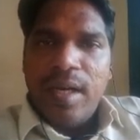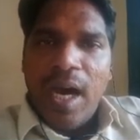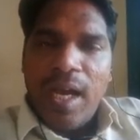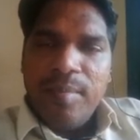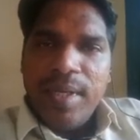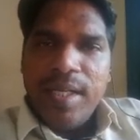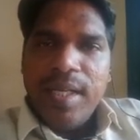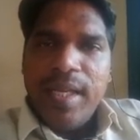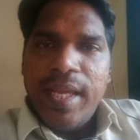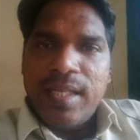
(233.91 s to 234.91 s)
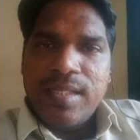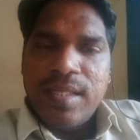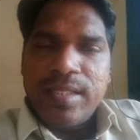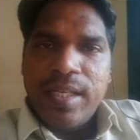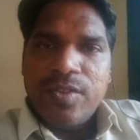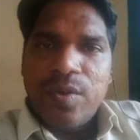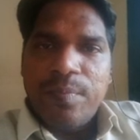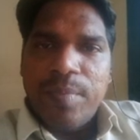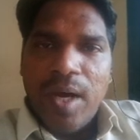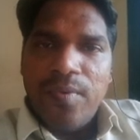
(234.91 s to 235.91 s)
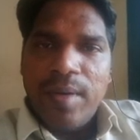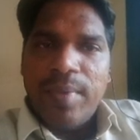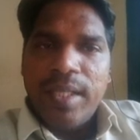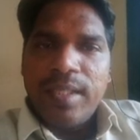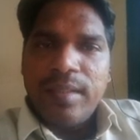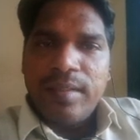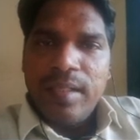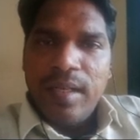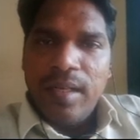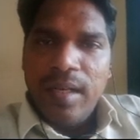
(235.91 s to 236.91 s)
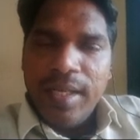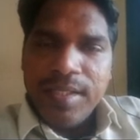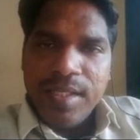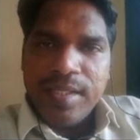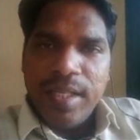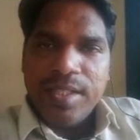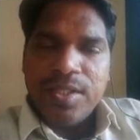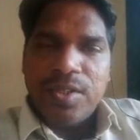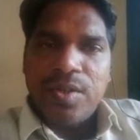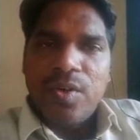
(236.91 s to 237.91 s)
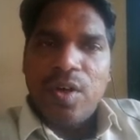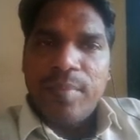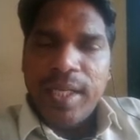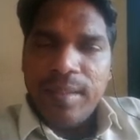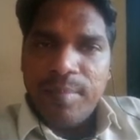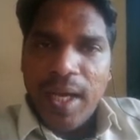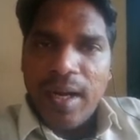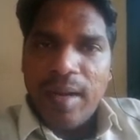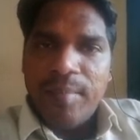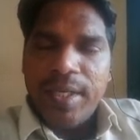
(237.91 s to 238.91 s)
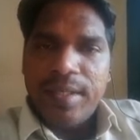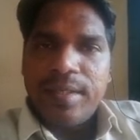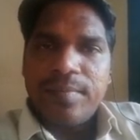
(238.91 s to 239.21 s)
arbitrary exercise of power by the legislature or by the parliament.